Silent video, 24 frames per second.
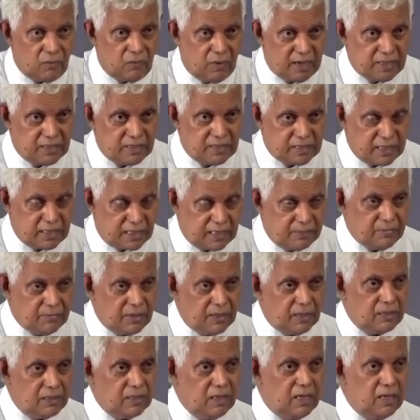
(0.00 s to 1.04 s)
one table.
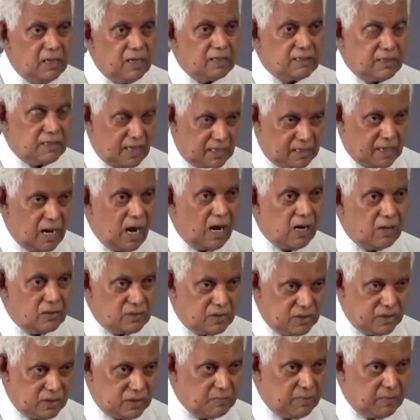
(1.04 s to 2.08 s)
That house
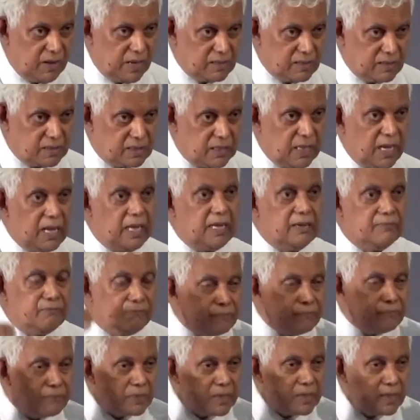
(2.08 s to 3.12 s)
is blessed.
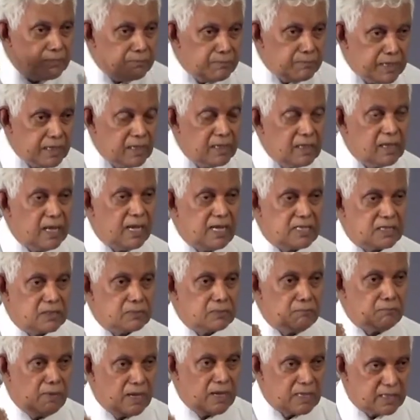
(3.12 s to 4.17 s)
Every meal as
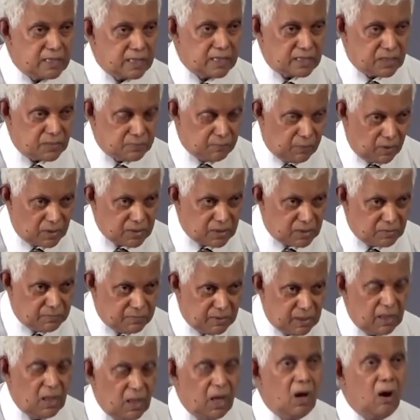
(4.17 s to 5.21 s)
much as possible.
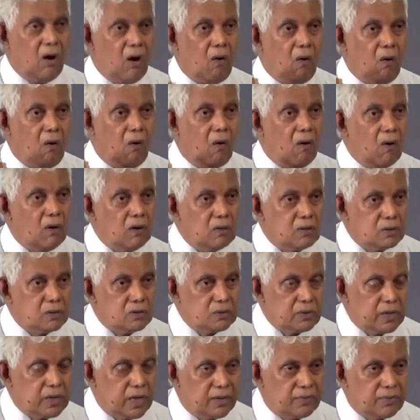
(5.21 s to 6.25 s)
All
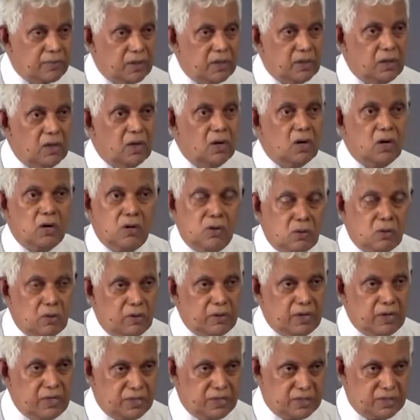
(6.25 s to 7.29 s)
together, no
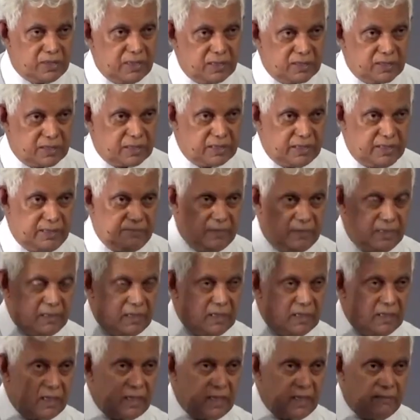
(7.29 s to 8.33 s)
digital screen.
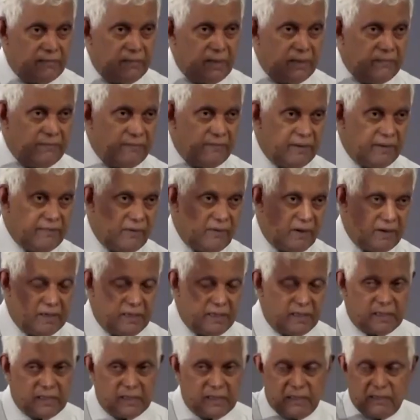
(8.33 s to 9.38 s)
Give me a wave on
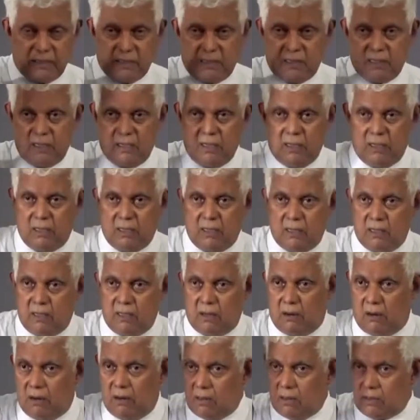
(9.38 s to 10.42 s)
it.
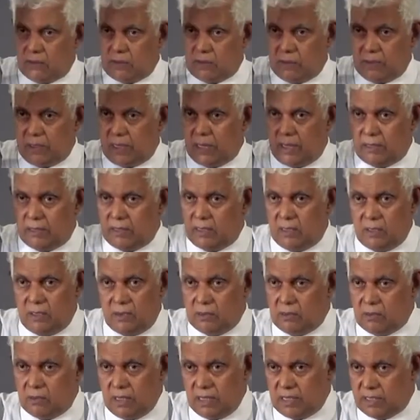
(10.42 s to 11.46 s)
All together, no
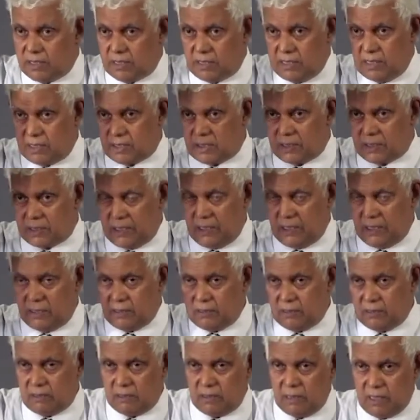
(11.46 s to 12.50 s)
digital screen.
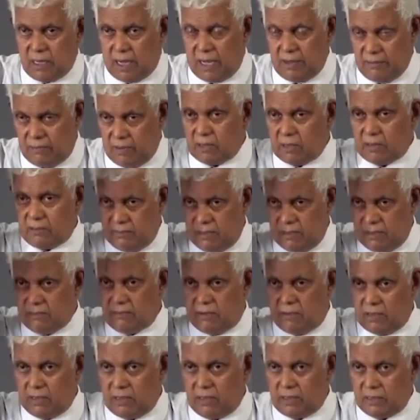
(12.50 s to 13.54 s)
I want a wave
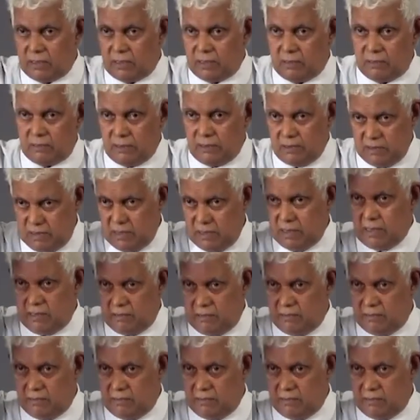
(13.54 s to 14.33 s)
on it. Yeah.